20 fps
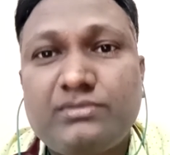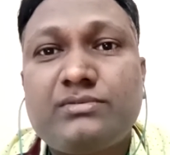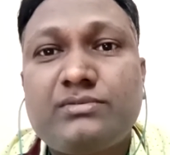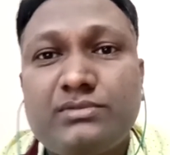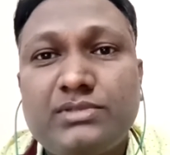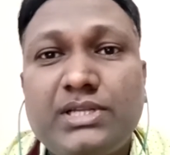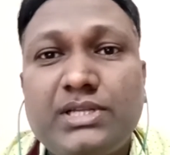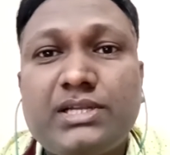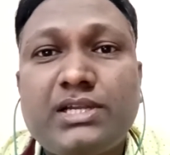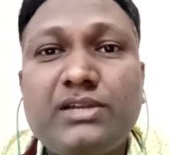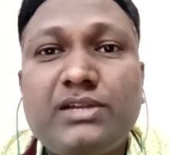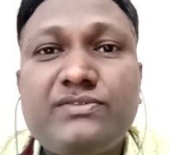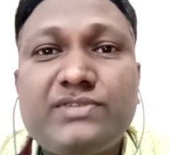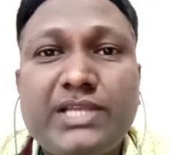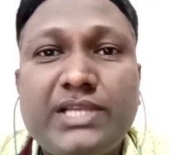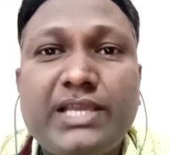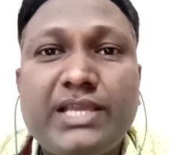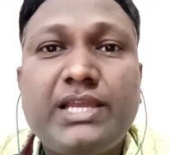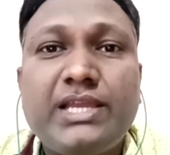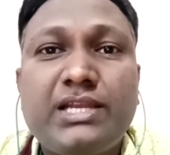that kind of
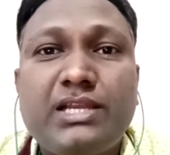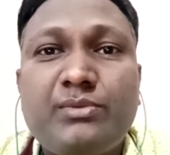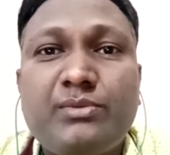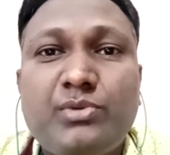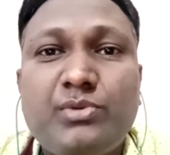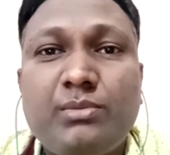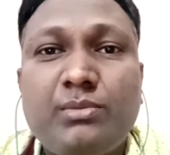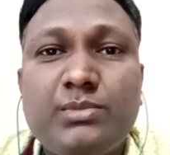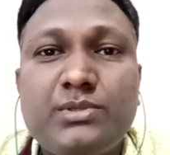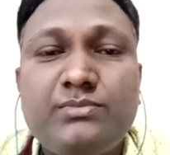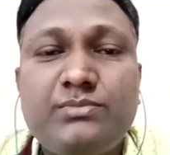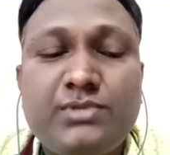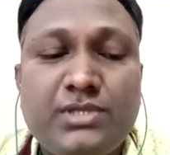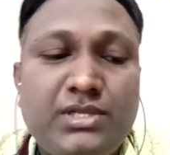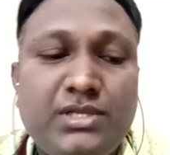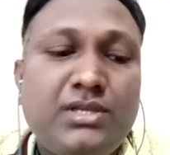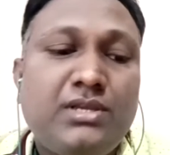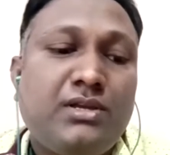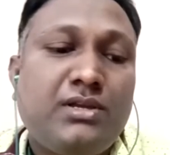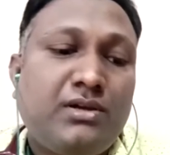psychiatric problems
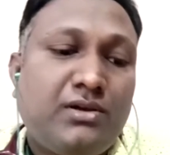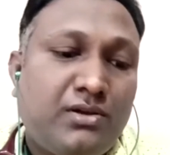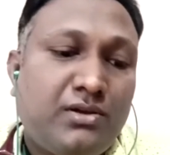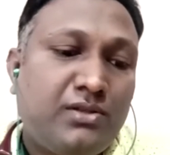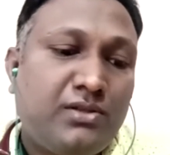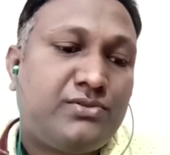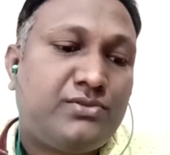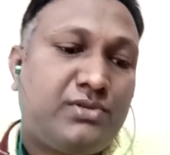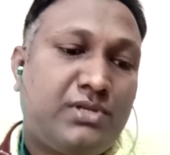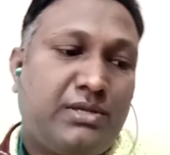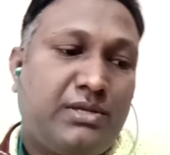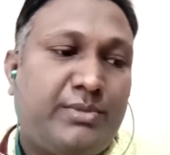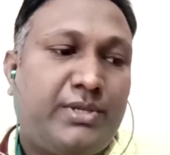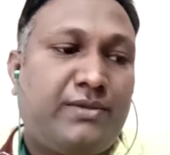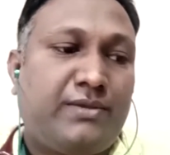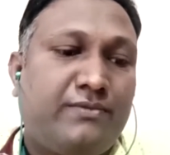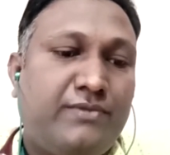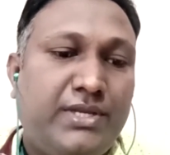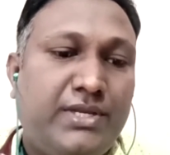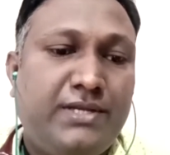are also
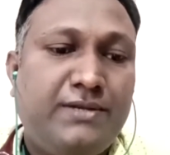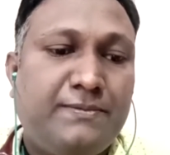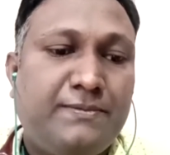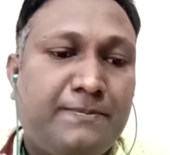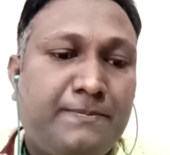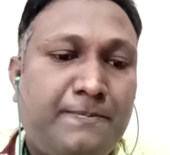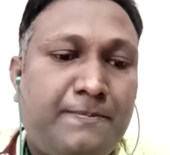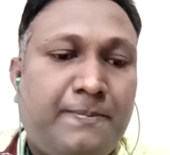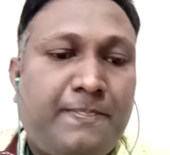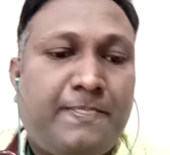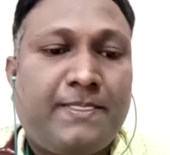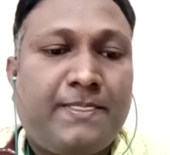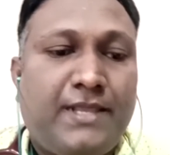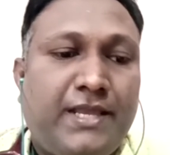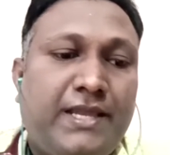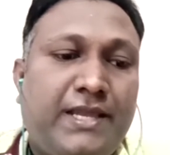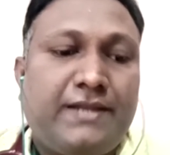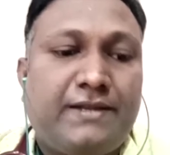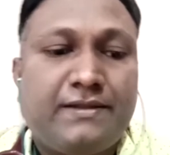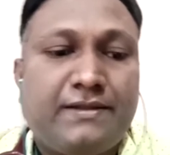coming, right?
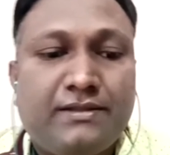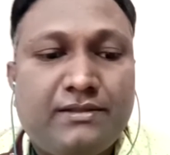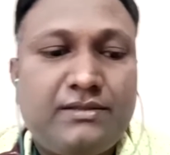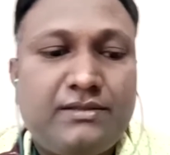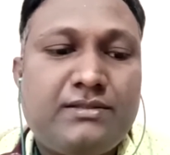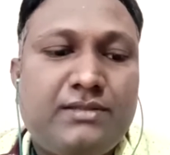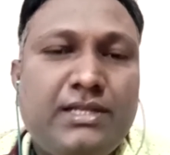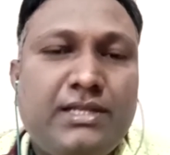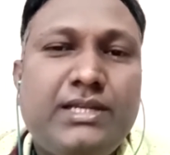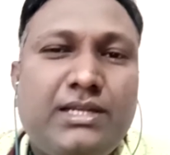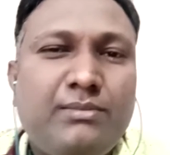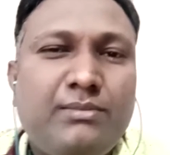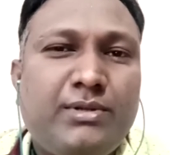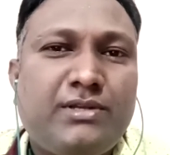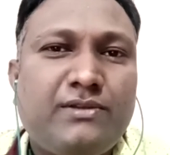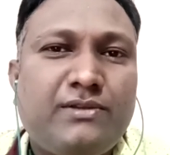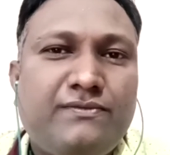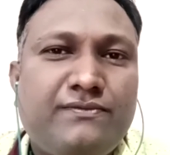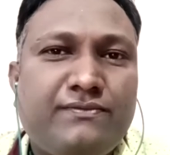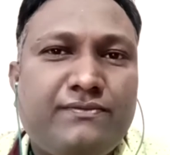And little
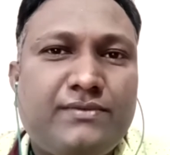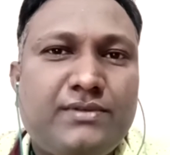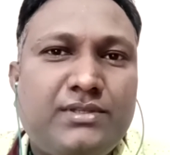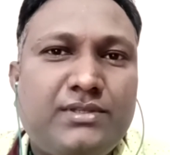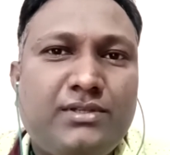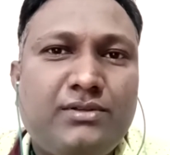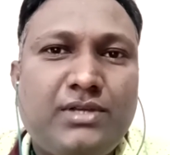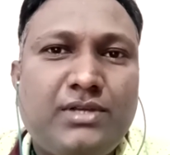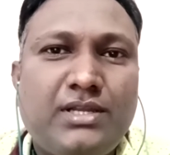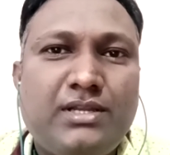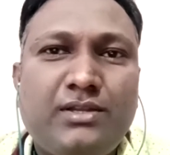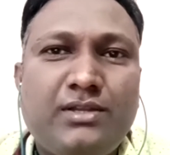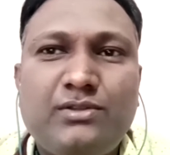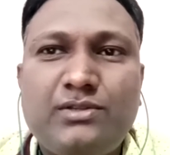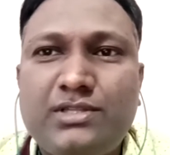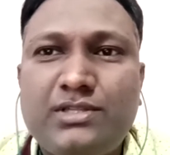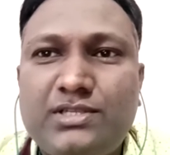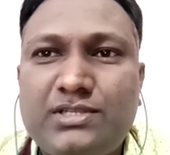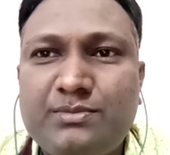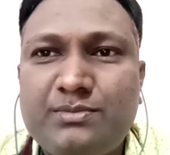bit of, I know
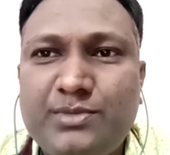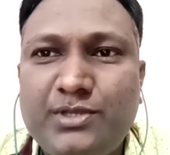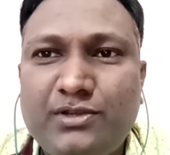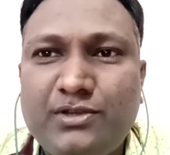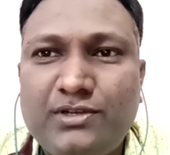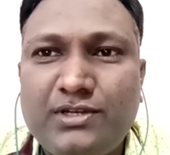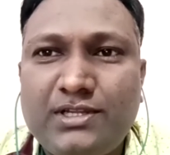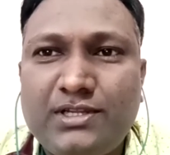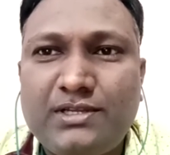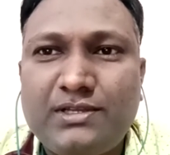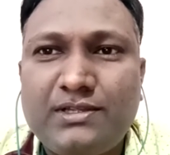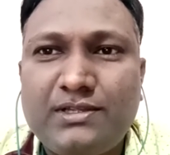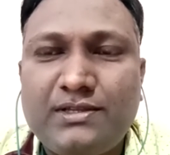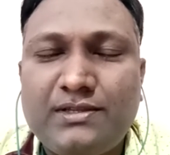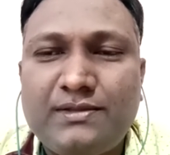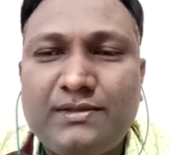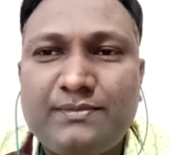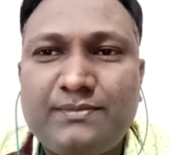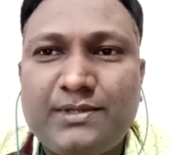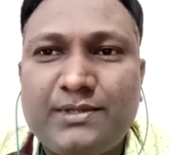this is beyond
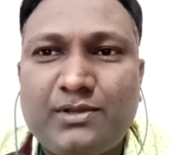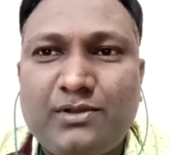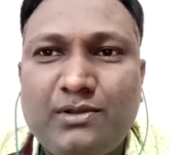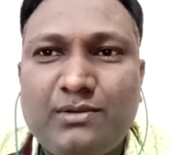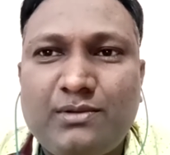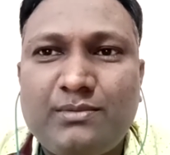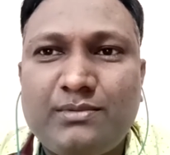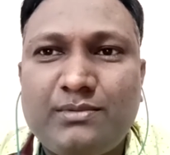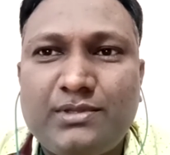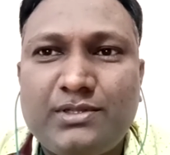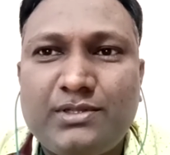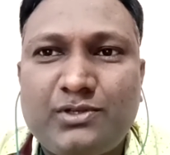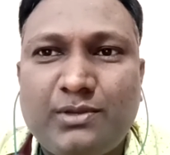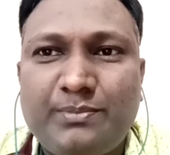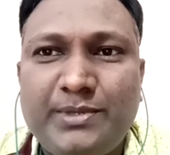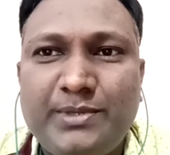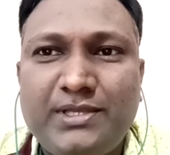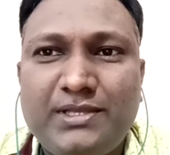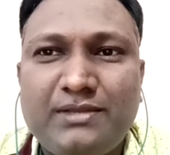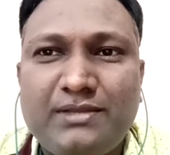the
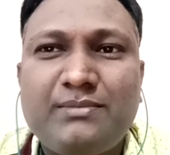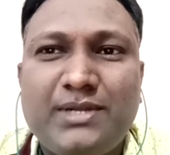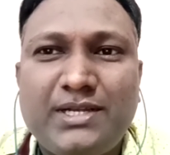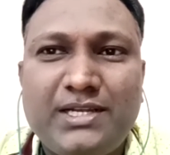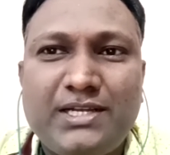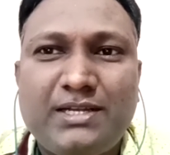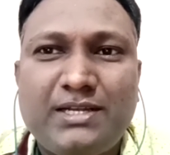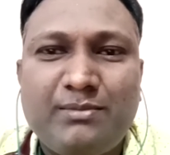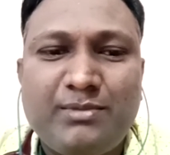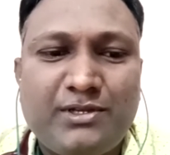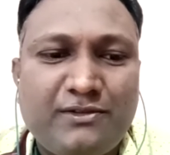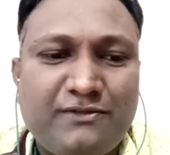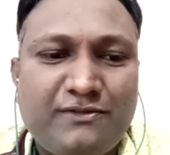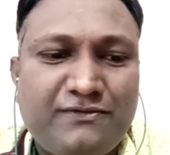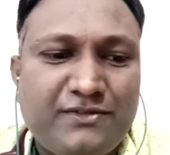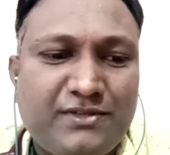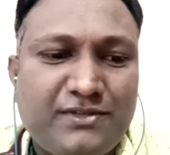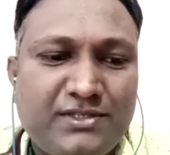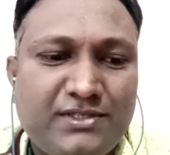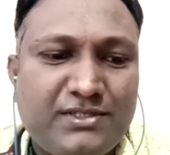topic, but little bit of
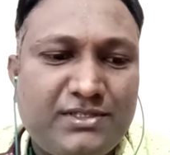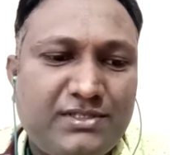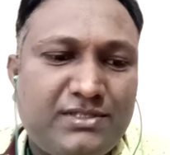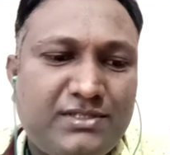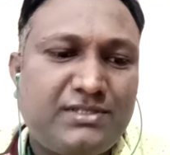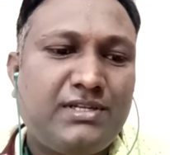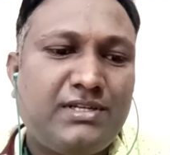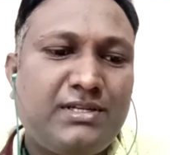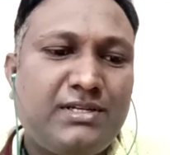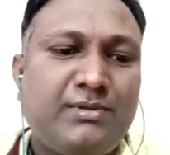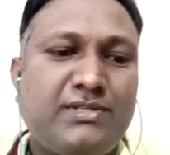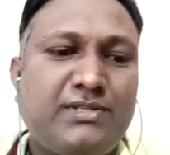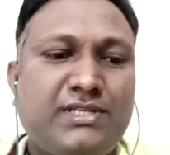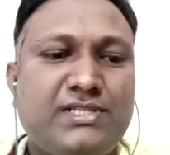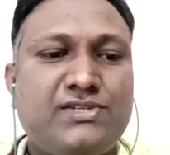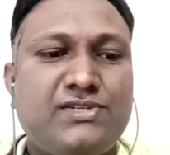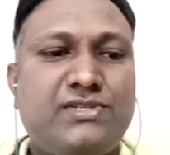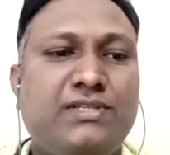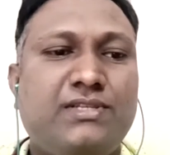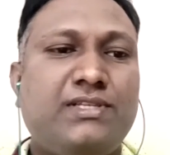
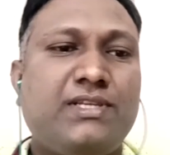suggestions.